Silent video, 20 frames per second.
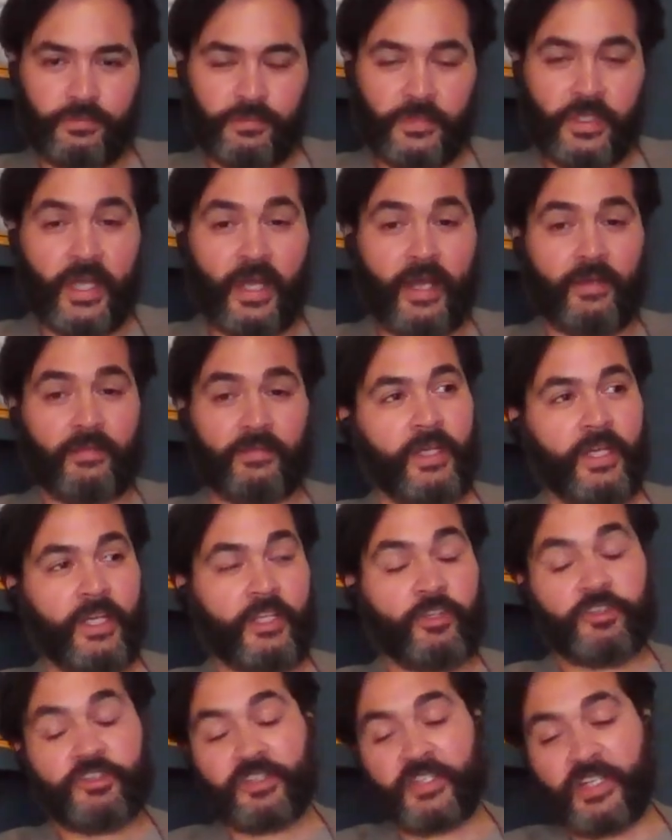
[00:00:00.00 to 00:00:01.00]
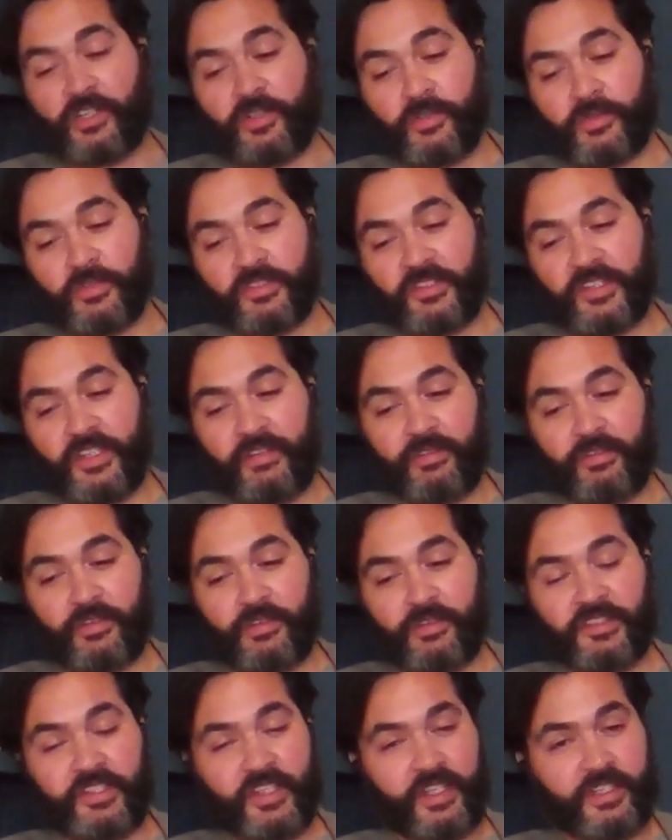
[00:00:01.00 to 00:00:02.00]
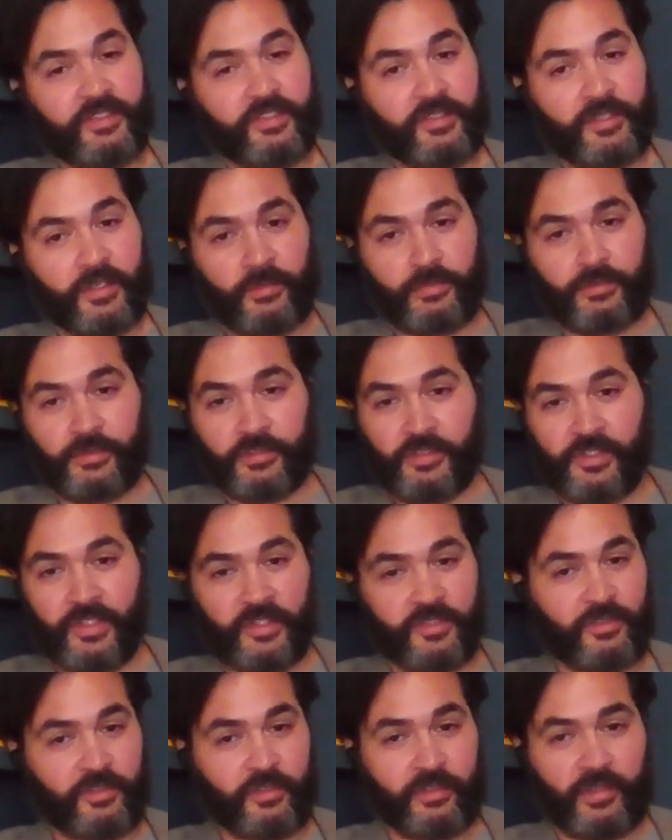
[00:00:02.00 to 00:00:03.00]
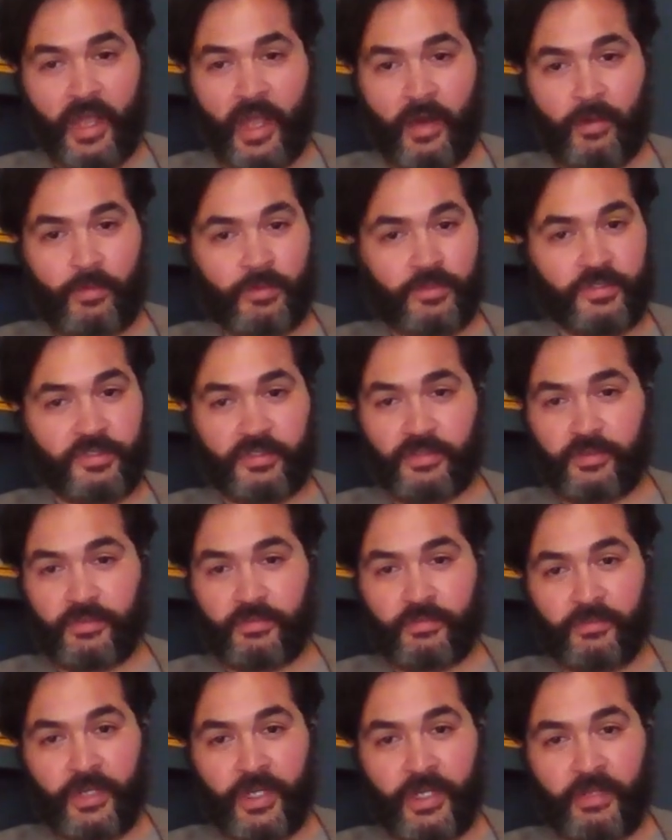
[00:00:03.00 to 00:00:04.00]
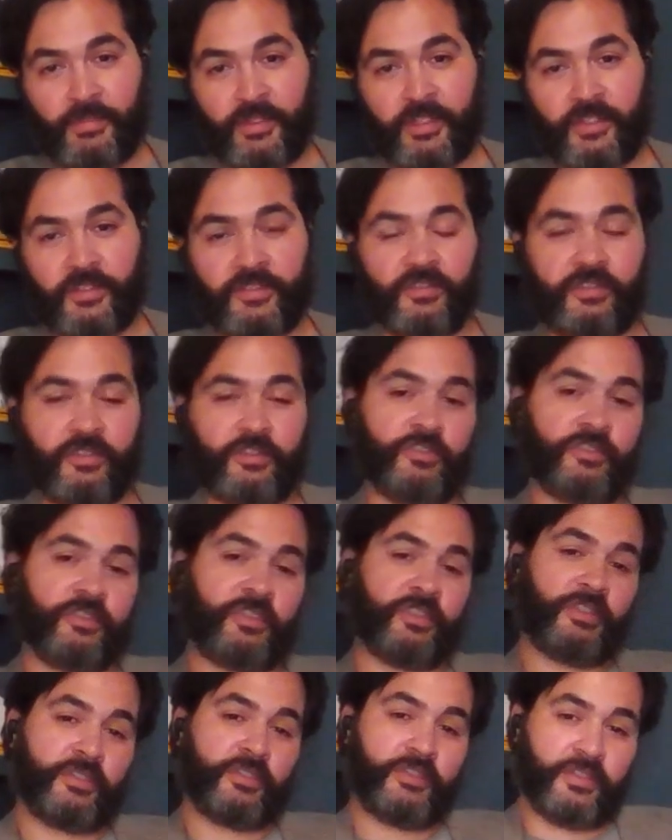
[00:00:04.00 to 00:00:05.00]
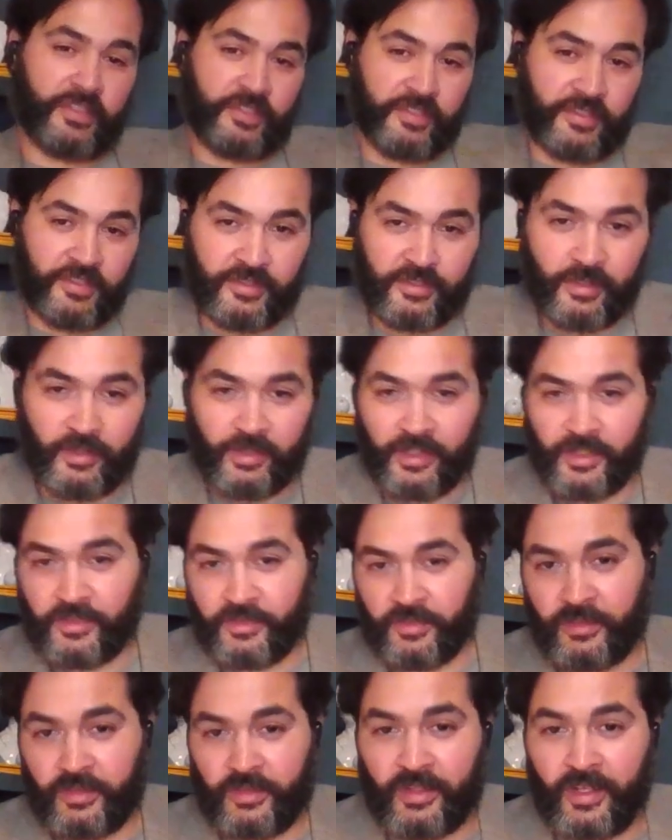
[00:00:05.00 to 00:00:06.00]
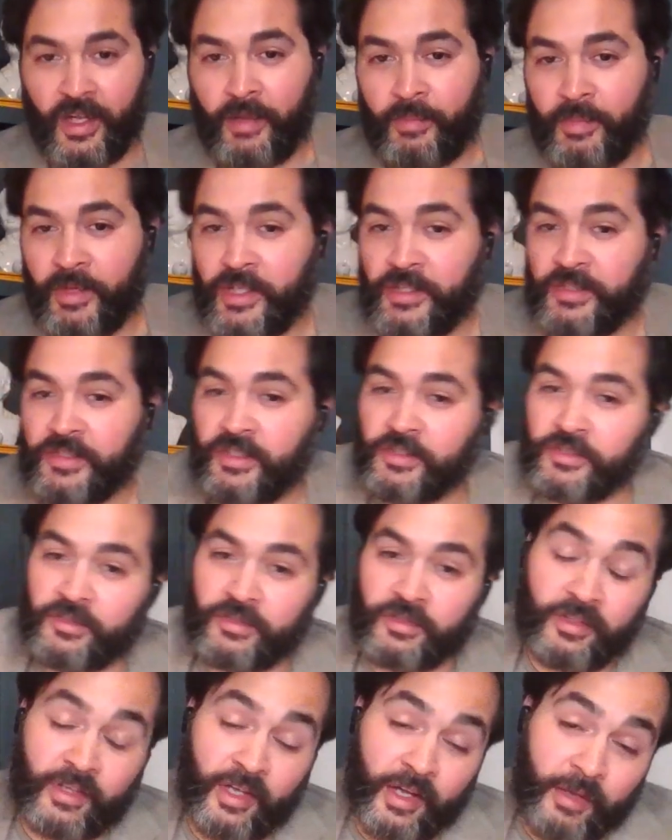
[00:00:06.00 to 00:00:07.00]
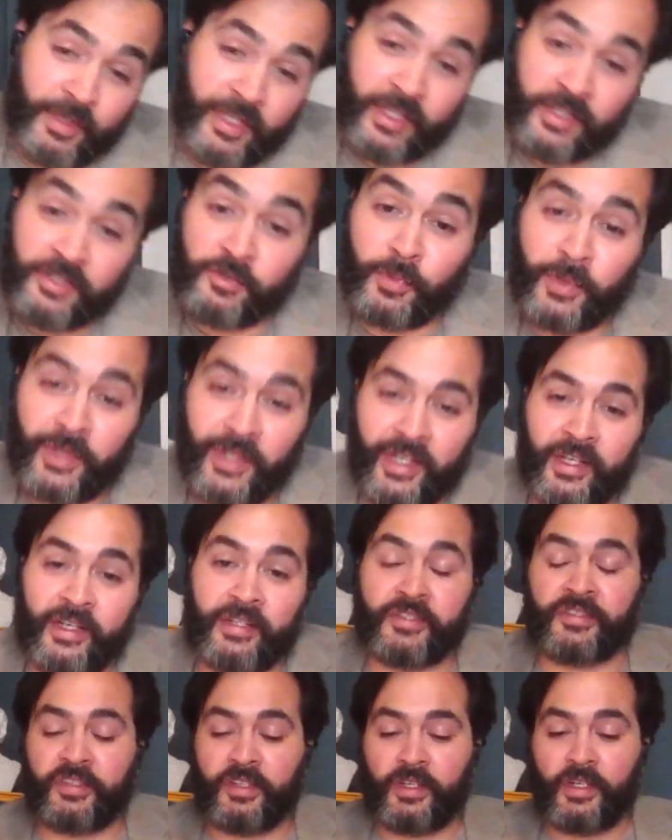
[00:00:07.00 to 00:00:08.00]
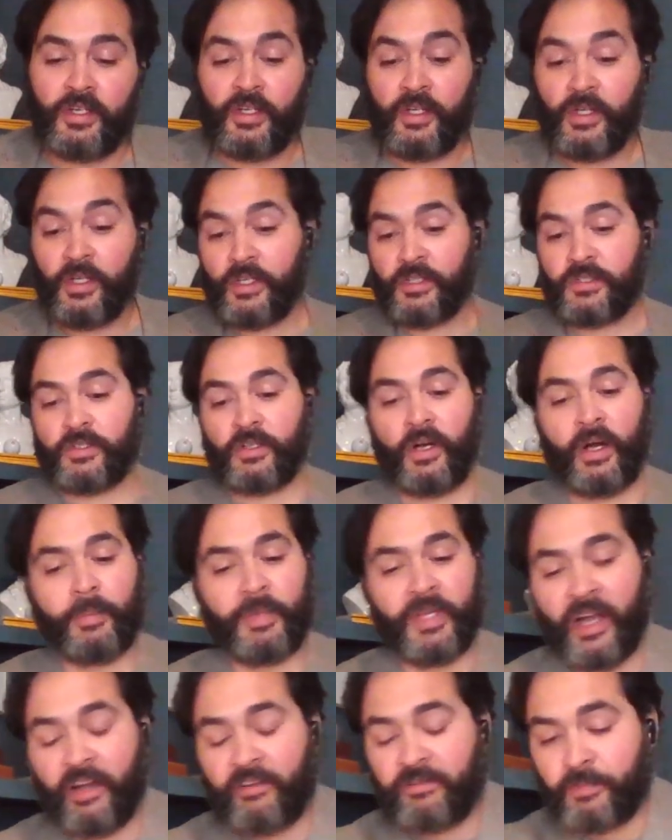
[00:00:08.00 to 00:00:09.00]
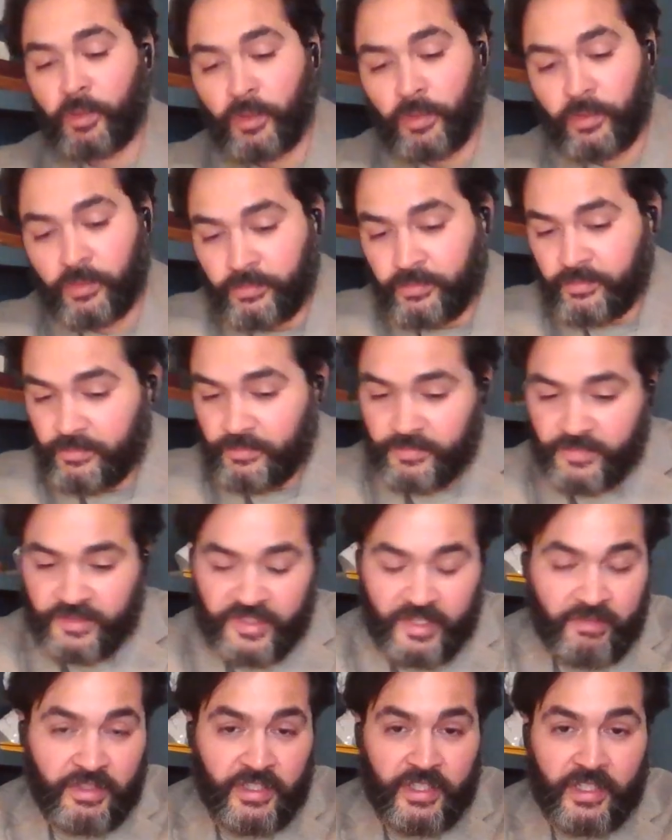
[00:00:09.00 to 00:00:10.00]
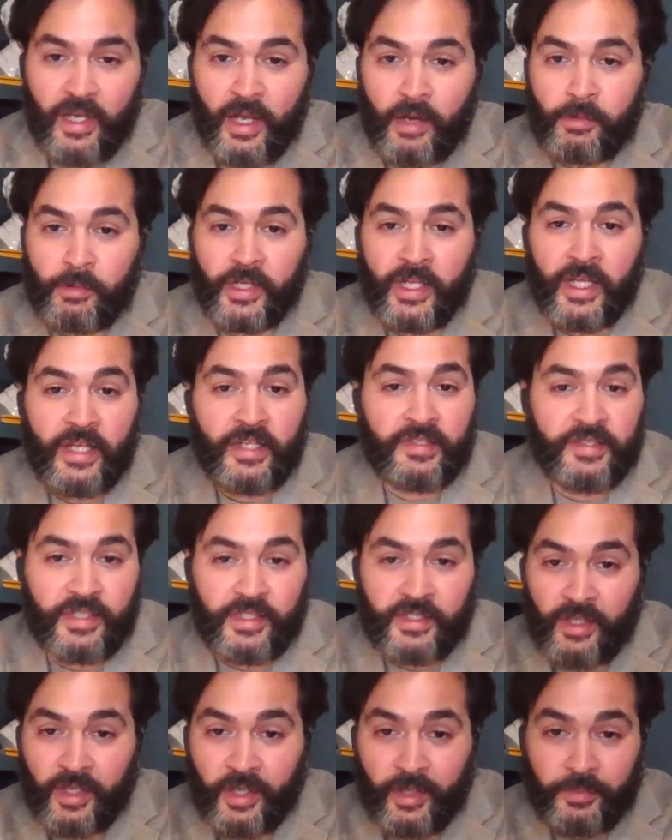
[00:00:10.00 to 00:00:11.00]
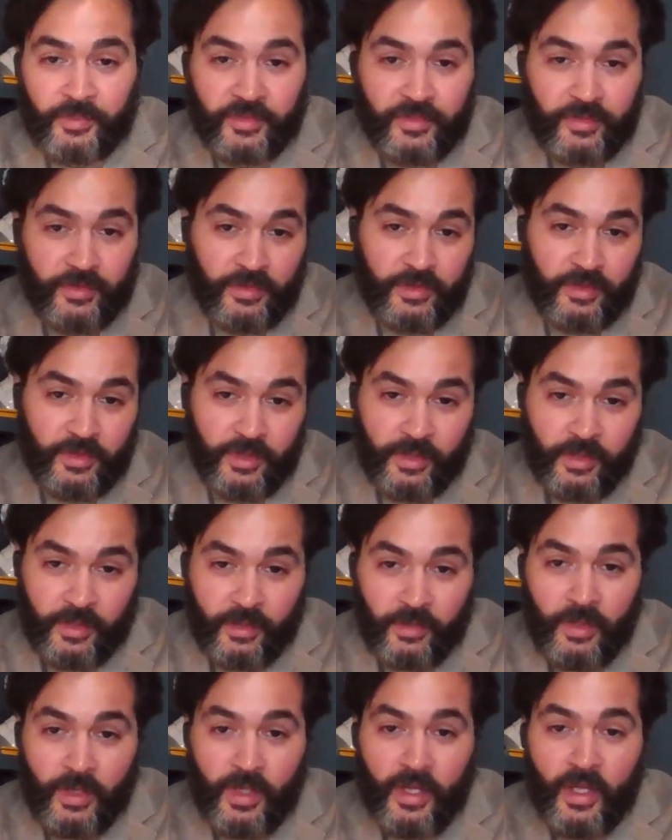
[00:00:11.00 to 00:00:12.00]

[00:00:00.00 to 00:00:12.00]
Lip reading: Yeah, and your schedule is never set in stone. There's not certain hours, right? Because surgery doesn't start at a certain time and ends at a certain time. It ends when it ends. So I mean, I've pulled 17-hour days at times. You know,